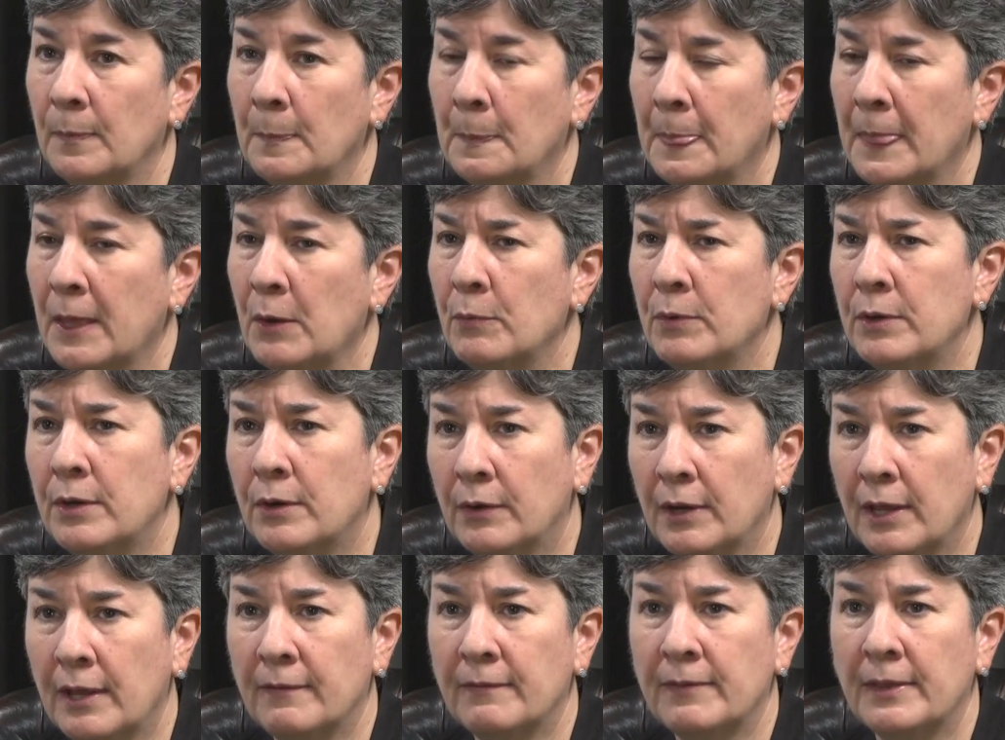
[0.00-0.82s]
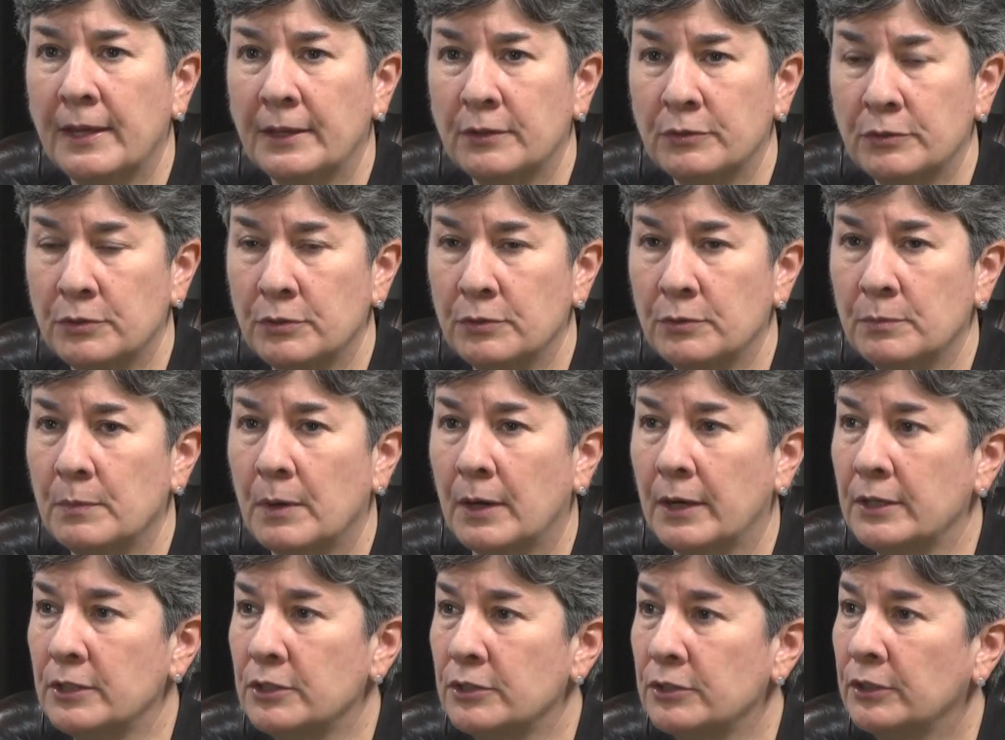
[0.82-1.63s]
Mm-hmm. We don't have that too
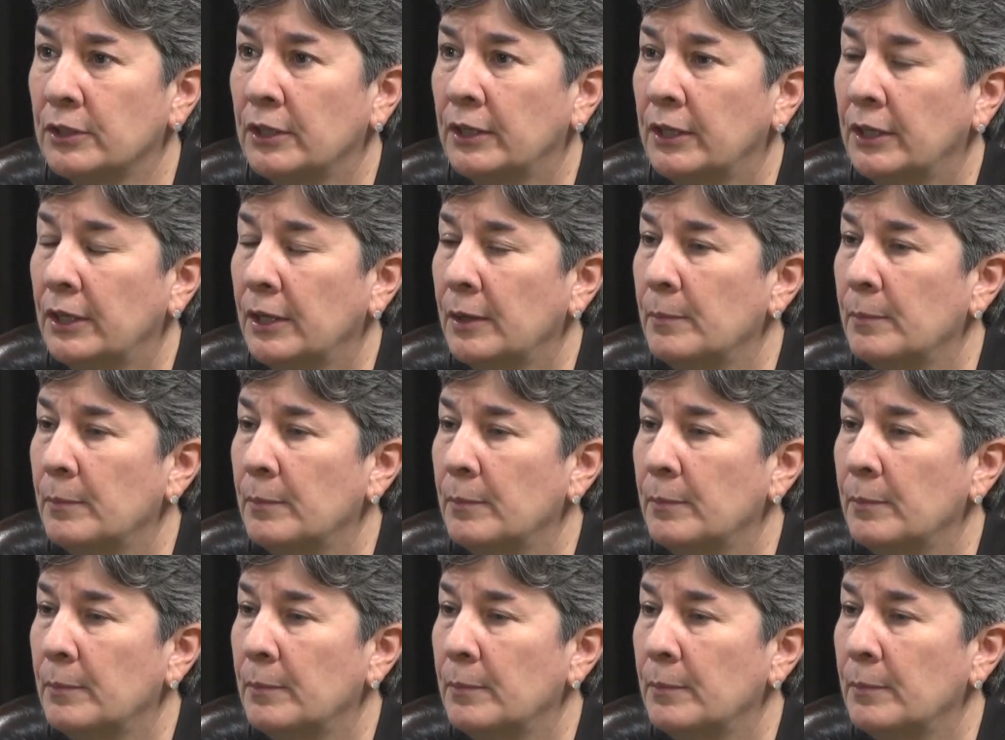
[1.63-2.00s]
much,